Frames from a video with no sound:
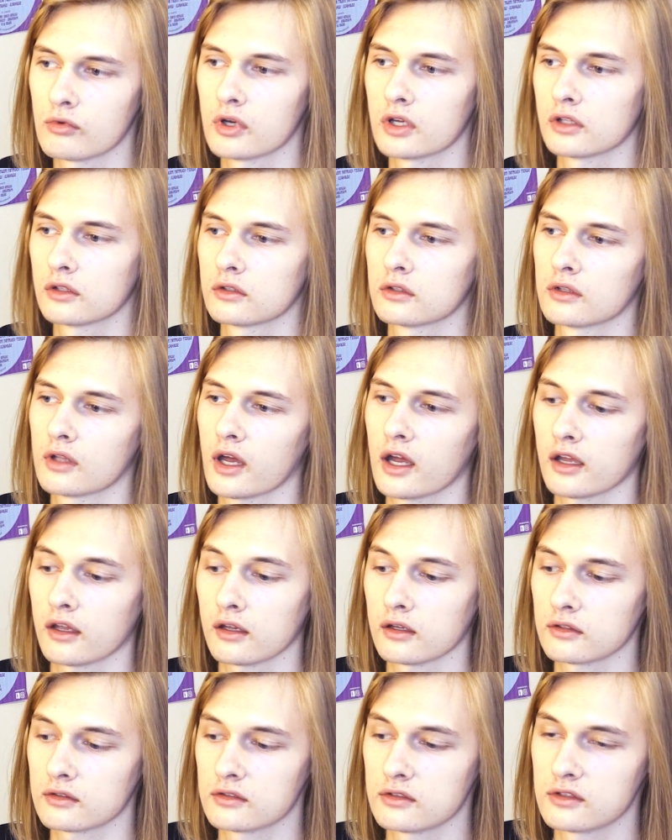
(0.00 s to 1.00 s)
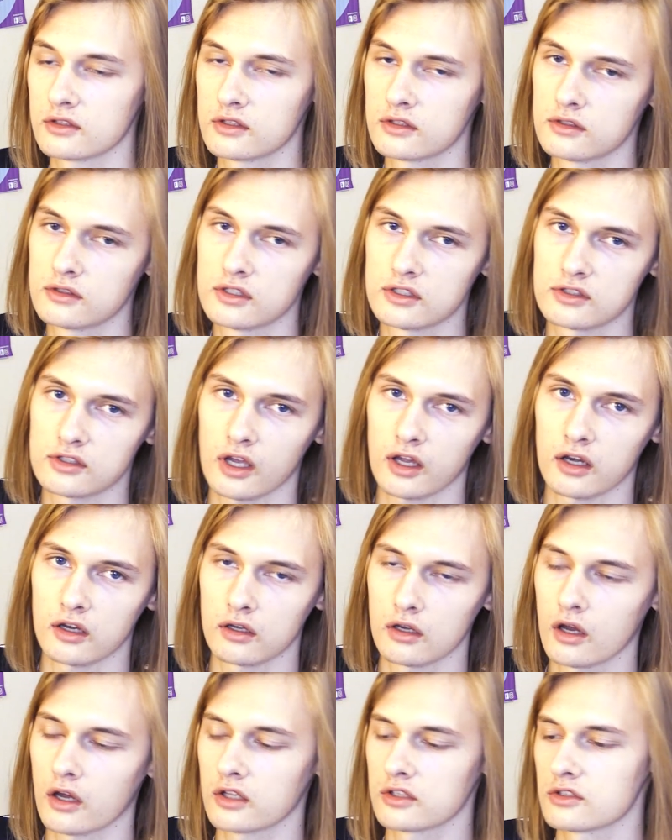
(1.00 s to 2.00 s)
what I decided
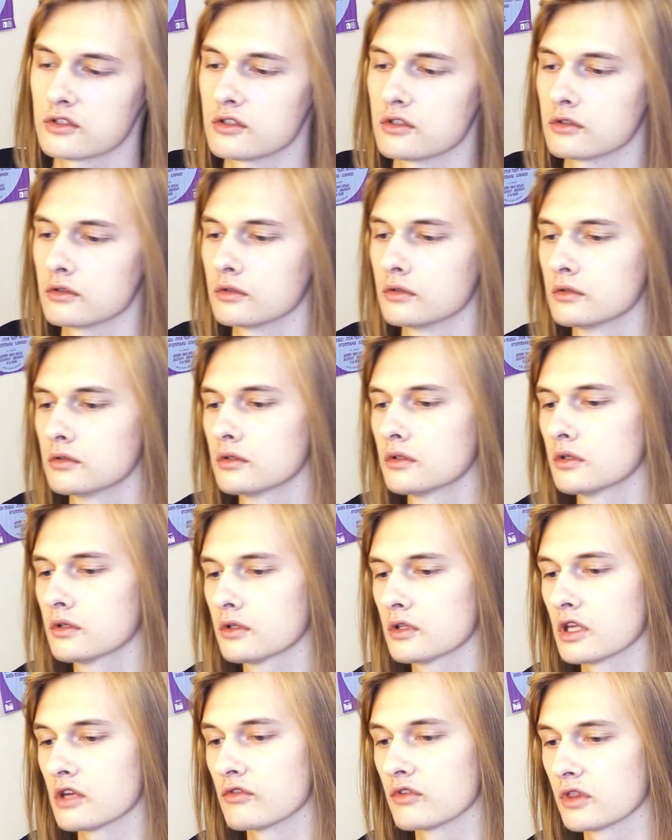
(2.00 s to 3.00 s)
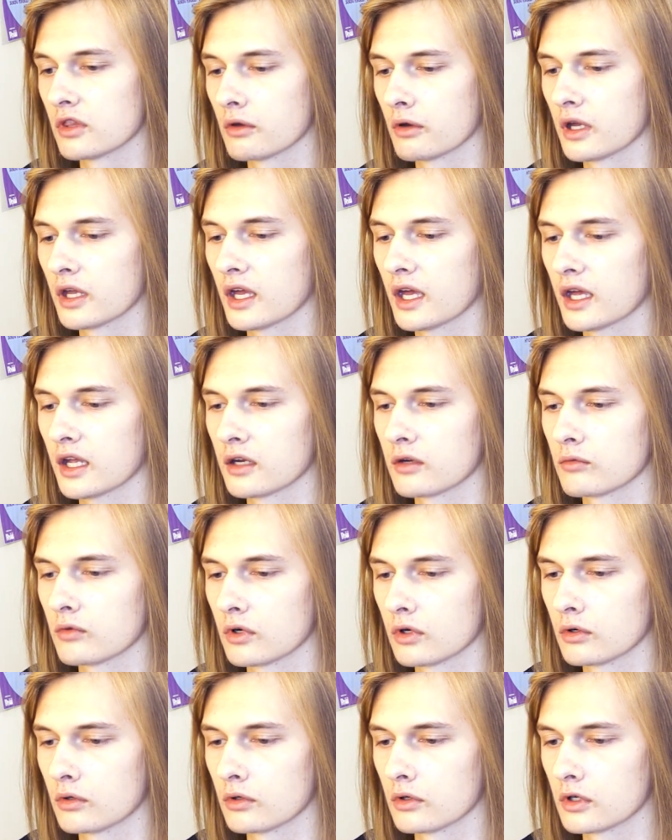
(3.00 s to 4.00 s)
not to do, even though I had it
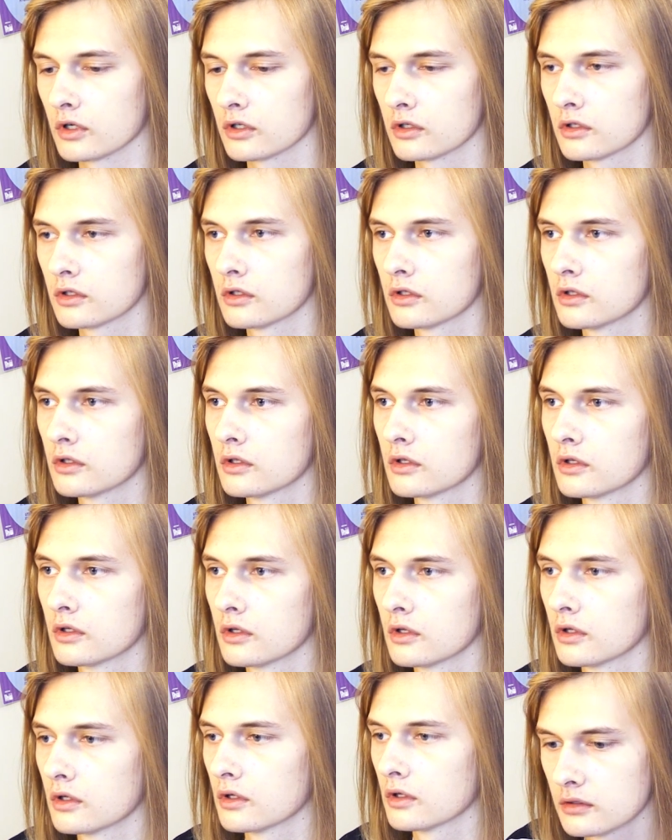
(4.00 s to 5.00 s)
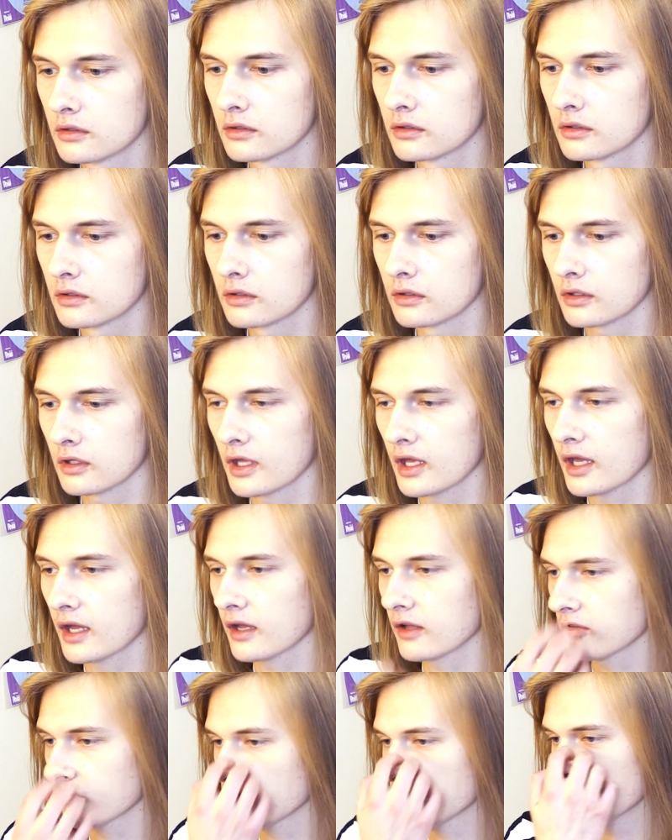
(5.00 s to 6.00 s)
recorded.
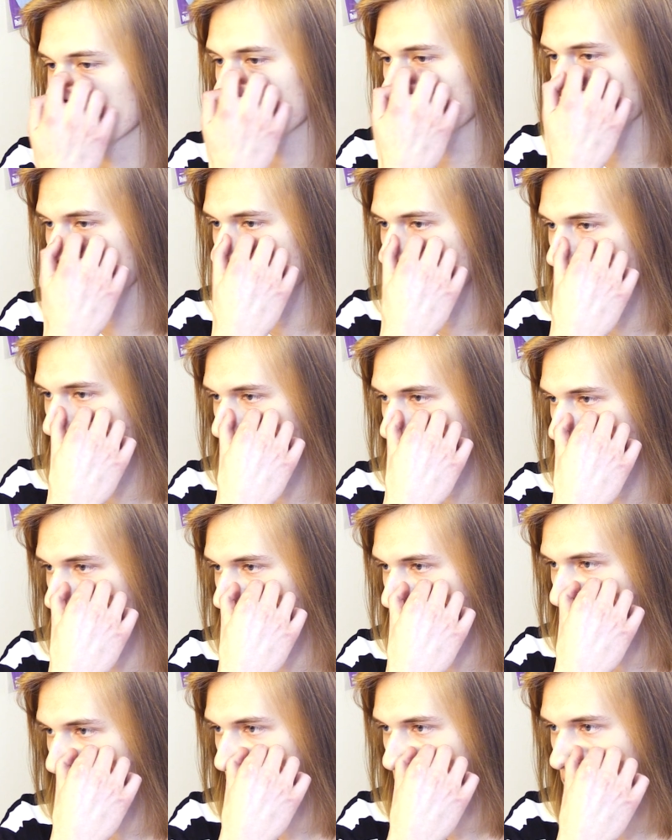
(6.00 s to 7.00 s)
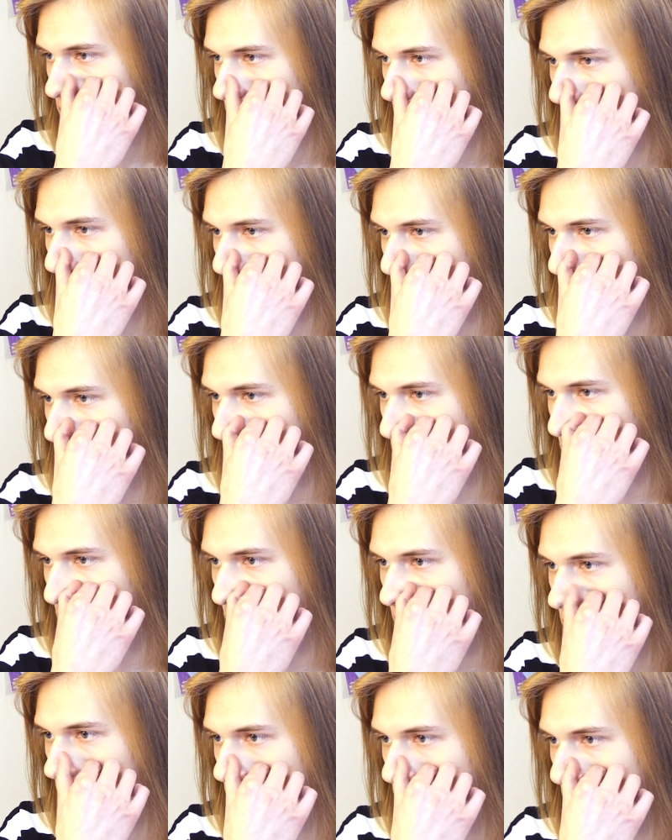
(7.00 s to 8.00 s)
Yeah, the feedback effects, like I
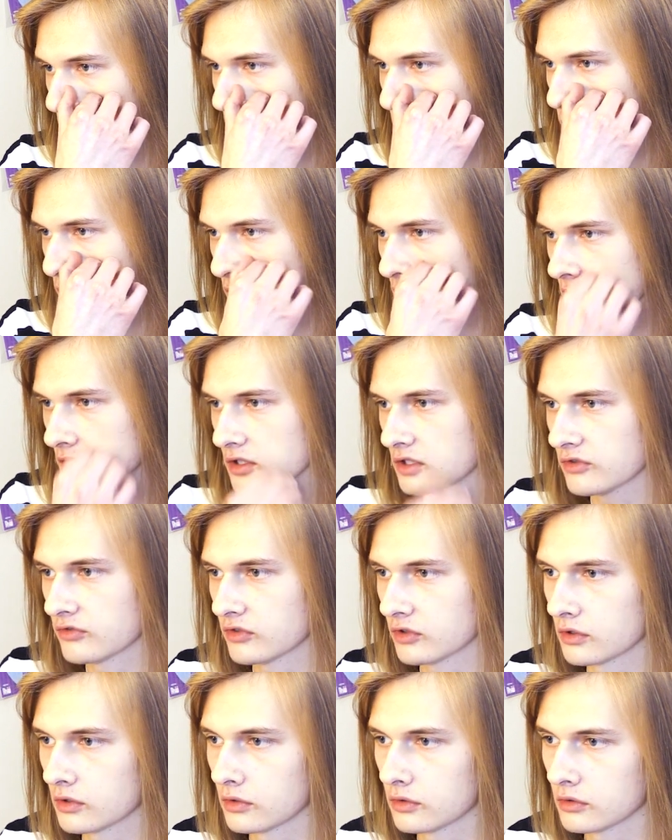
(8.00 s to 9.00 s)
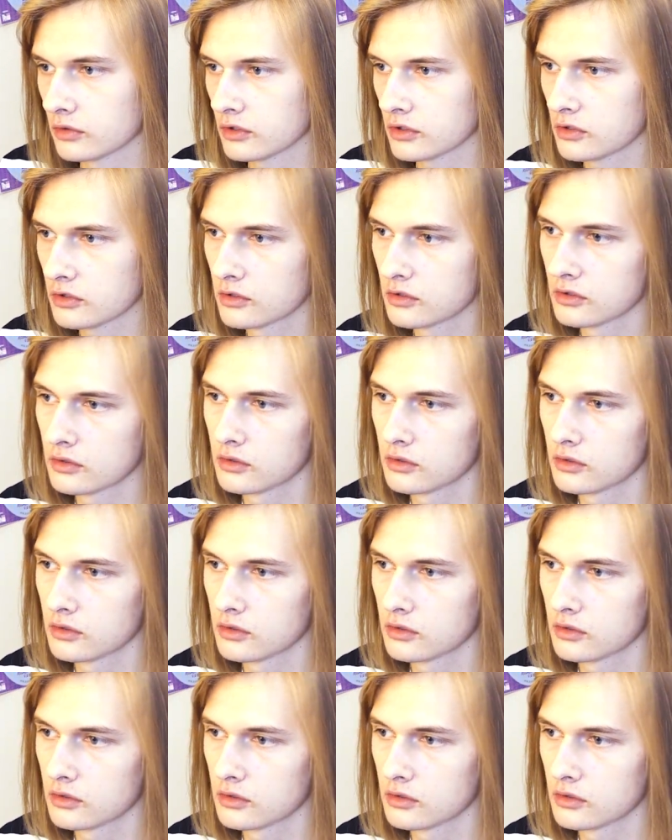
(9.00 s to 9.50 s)
said, were pretty difficult.